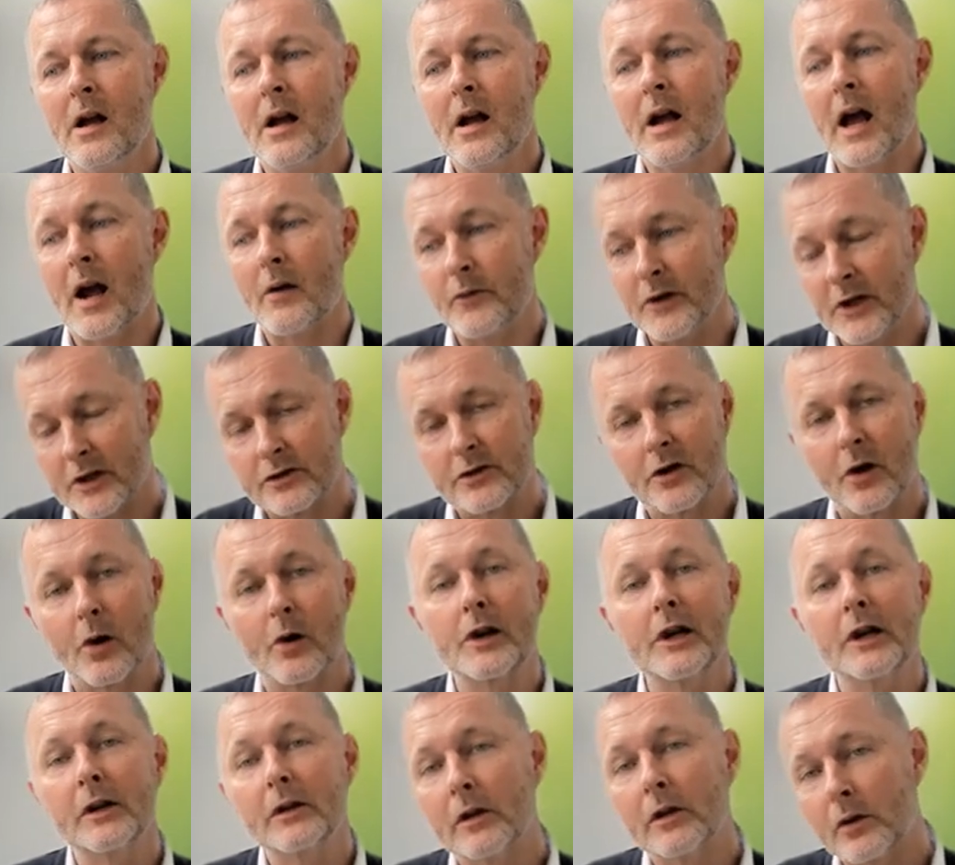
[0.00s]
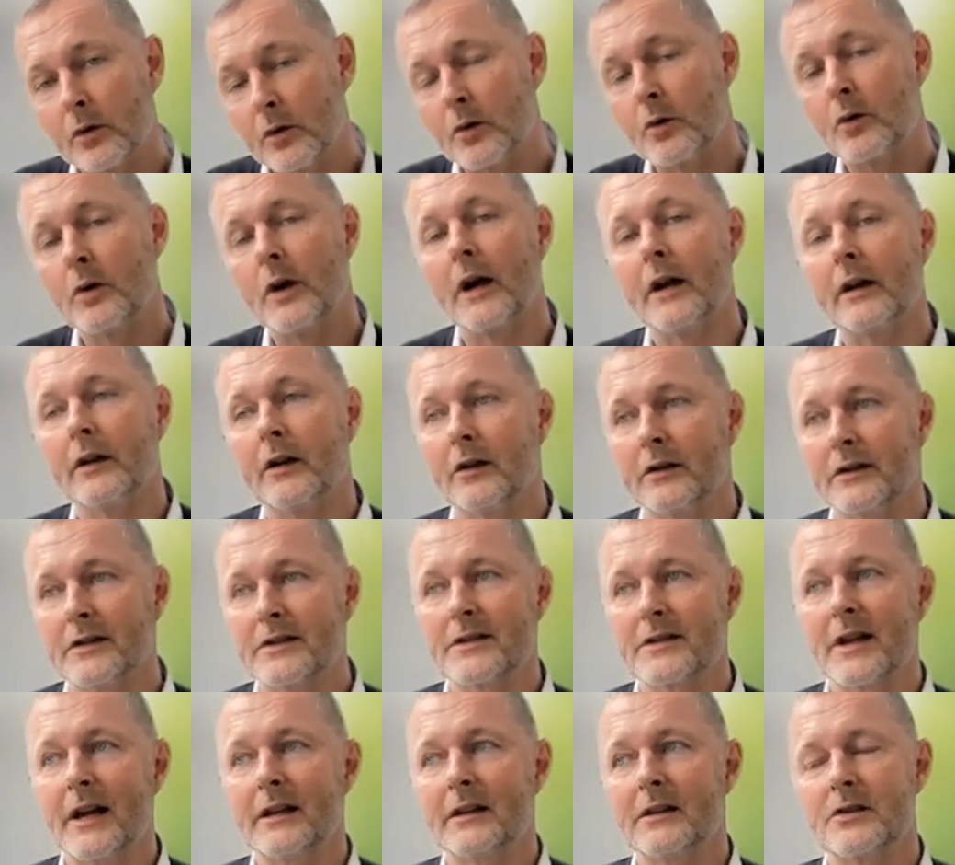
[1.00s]
And we are talking through and
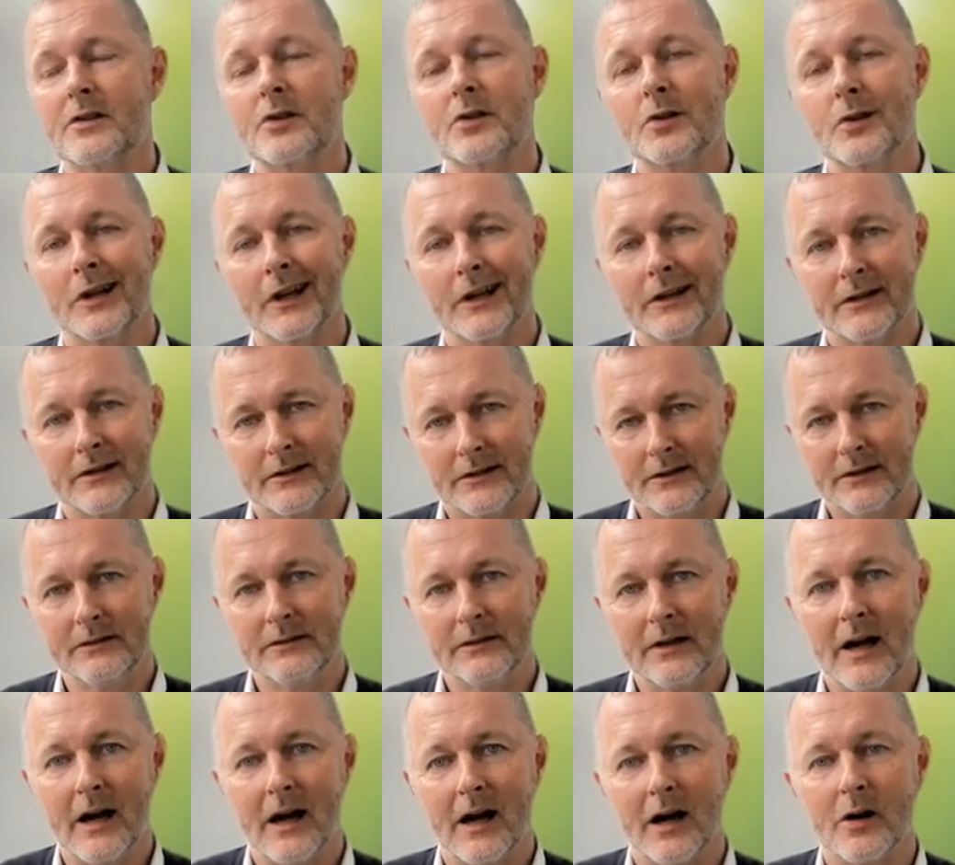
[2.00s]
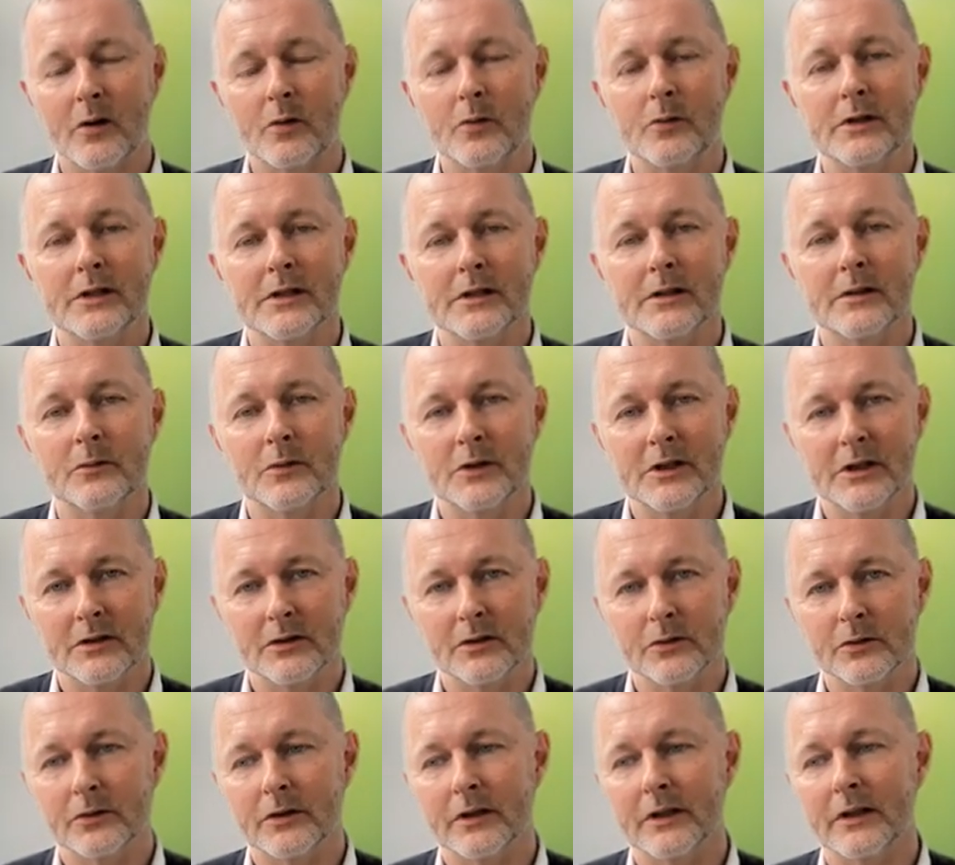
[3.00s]
understanding together how we
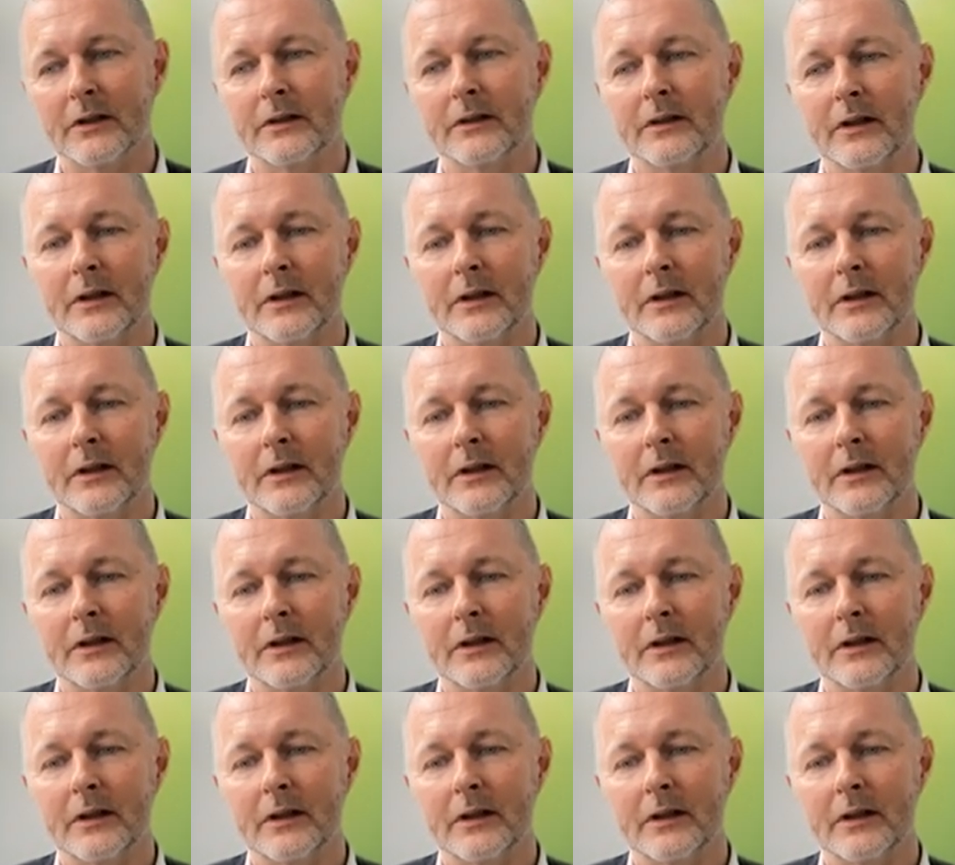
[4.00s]
do this.